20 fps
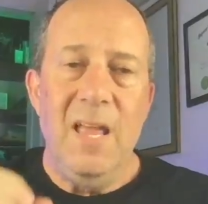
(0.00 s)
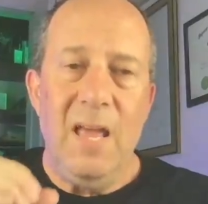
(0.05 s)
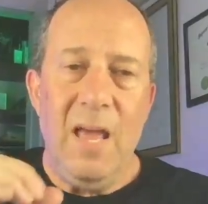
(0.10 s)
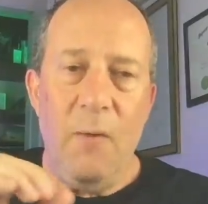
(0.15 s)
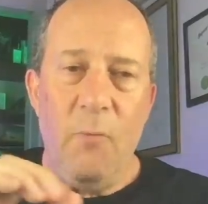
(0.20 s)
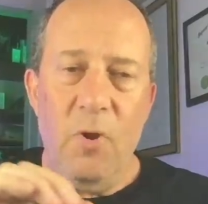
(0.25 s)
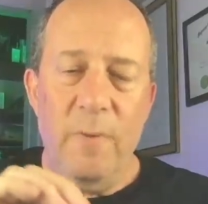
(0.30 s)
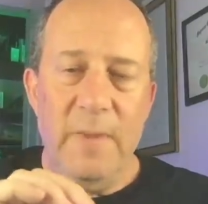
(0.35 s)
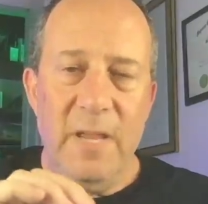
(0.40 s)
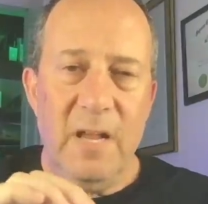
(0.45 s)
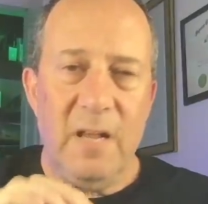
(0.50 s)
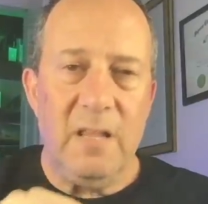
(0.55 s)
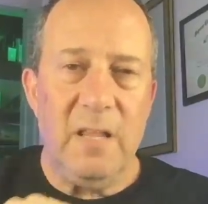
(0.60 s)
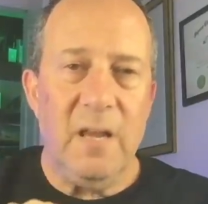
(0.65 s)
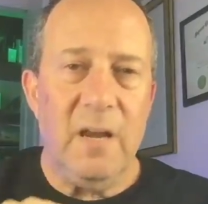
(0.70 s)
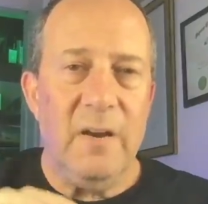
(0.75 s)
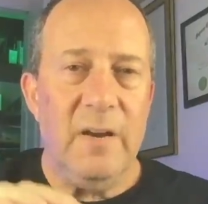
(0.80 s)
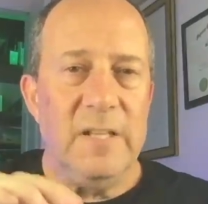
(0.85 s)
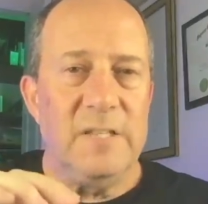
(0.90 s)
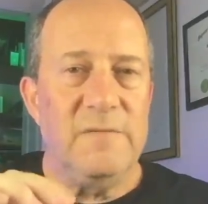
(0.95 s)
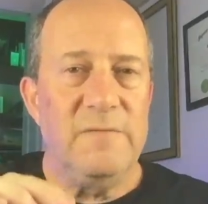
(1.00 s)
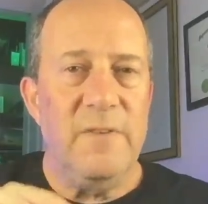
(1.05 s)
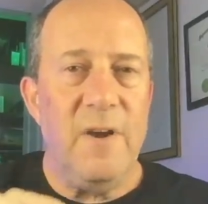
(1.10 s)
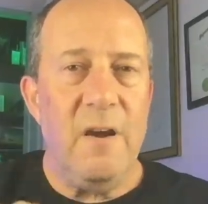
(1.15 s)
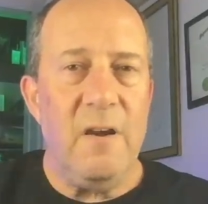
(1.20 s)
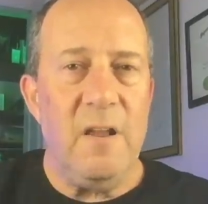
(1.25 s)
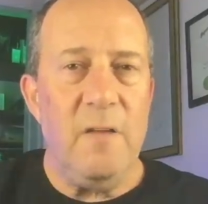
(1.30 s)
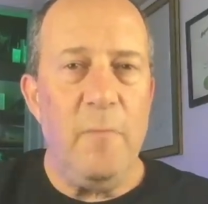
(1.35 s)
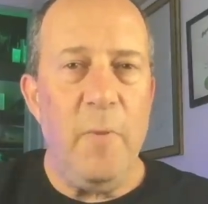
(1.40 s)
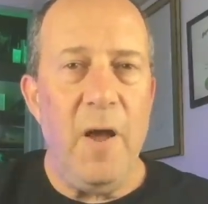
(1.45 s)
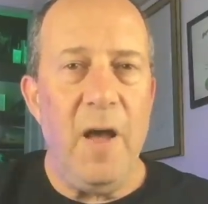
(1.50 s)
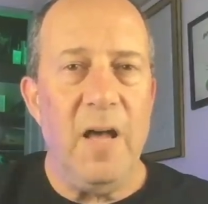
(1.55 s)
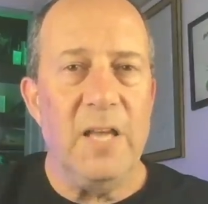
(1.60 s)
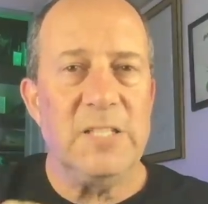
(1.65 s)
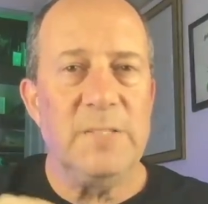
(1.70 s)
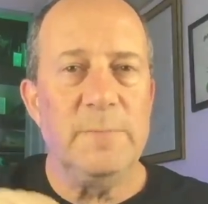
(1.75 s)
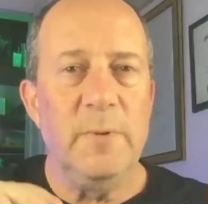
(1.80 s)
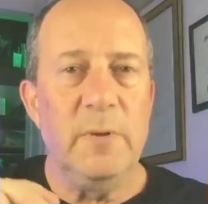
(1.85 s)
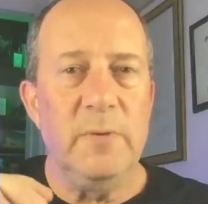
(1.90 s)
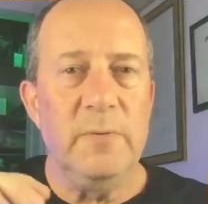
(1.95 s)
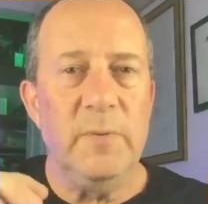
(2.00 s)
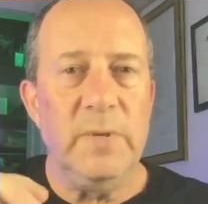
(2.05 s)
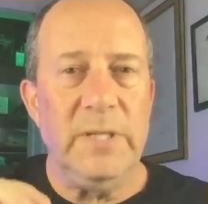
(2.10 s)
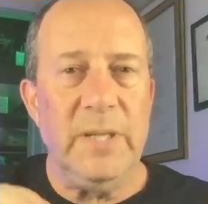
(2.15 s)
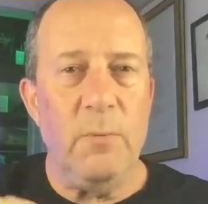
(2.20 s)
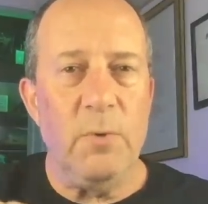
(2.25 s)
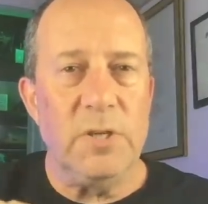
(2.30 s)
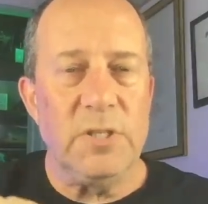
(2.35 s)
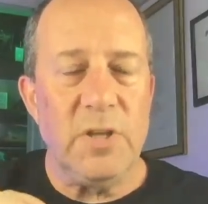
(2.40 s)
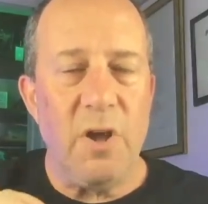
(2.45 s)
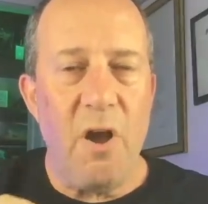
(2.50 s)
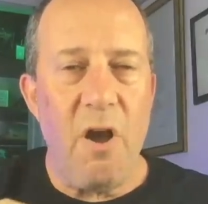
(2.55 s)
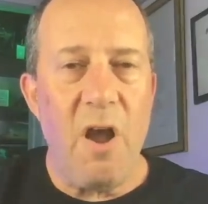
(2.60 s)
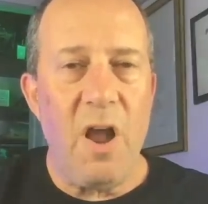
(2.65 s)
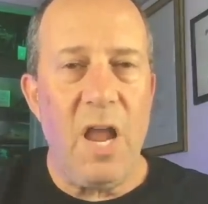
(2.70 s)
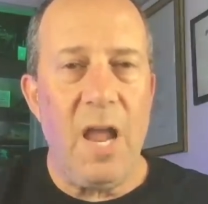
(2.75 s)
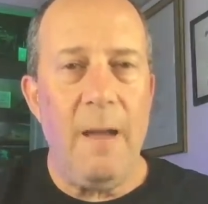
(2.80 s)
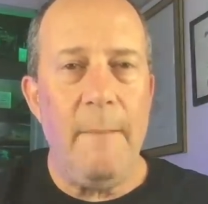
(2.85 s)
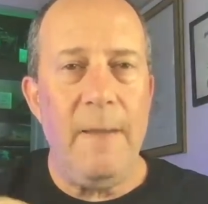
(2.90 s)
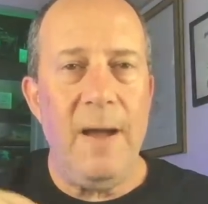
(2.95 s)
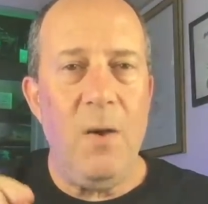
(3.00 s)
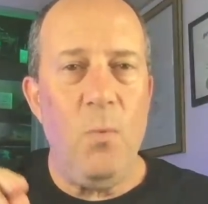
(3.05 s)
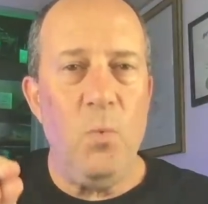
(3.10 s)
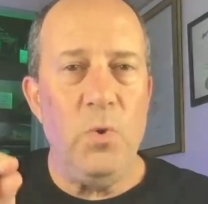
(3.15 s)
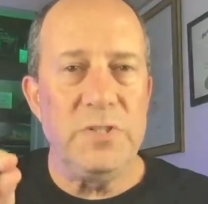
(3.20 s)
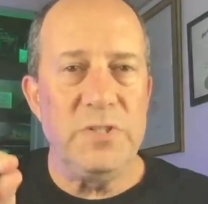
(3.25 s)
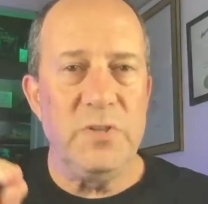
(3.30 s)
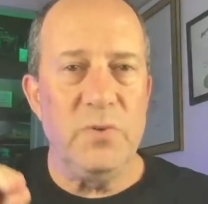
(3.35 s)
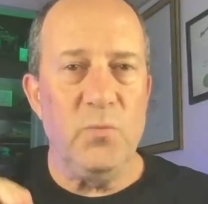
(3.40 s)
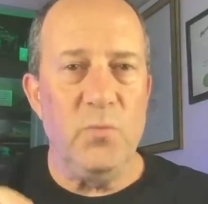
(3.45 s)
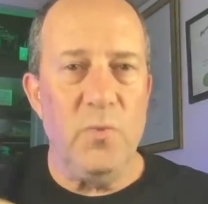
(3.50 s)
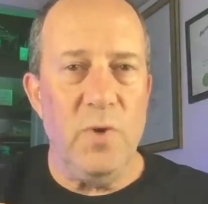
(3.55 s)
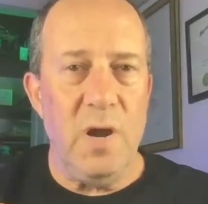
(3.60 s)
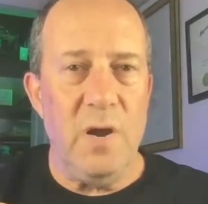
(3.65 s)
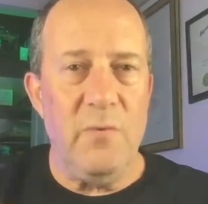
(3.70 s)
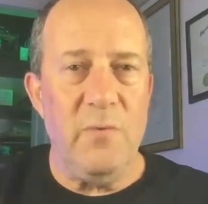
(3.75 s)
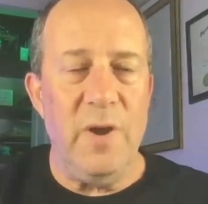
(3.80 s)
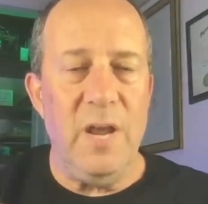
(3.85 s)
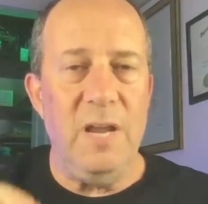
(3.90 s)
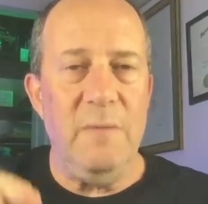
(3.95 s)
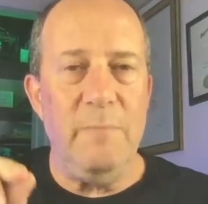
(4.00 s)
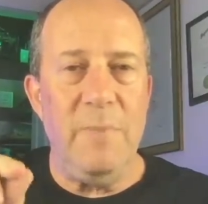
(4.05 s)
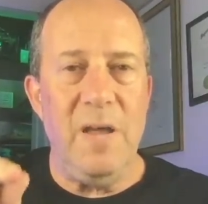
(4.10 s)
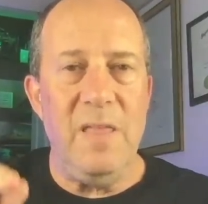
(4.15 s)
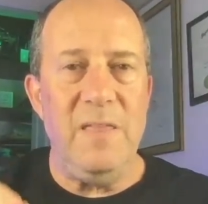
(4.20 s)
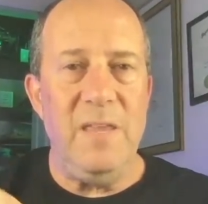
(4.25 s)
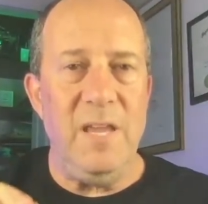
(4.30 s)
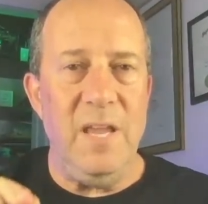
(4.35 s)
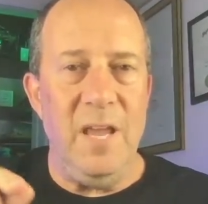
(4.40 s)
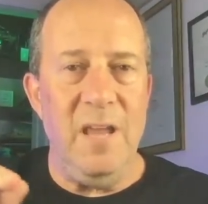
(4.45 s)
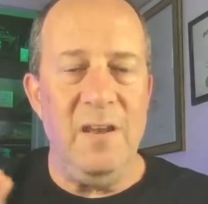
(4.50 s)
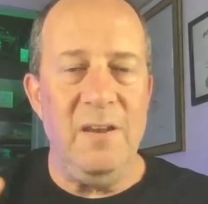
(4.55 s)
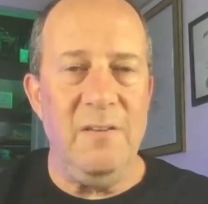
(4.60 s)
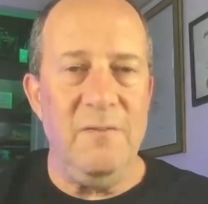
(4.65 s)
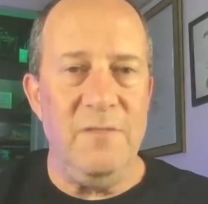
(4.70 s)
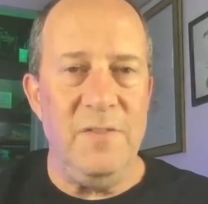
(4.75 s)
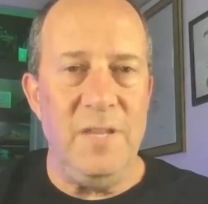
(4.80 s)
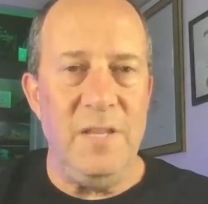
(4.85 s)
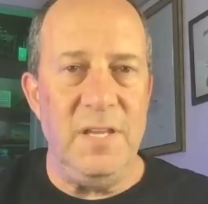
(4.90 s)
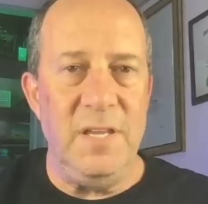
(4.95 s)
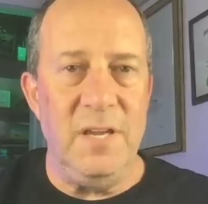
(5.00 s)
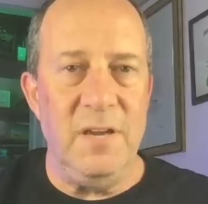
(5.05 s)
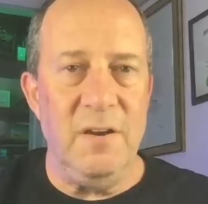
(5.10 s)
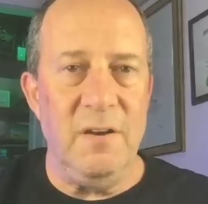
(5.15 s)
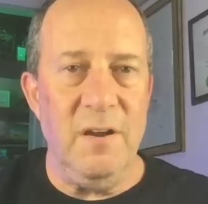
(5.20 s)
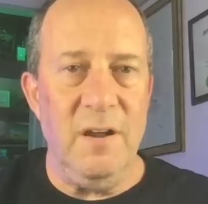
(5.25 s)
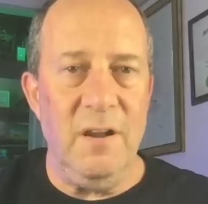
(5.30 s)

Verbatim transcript: I want to be clear, it's very possible what they were talking about was the run rate by the end of the year.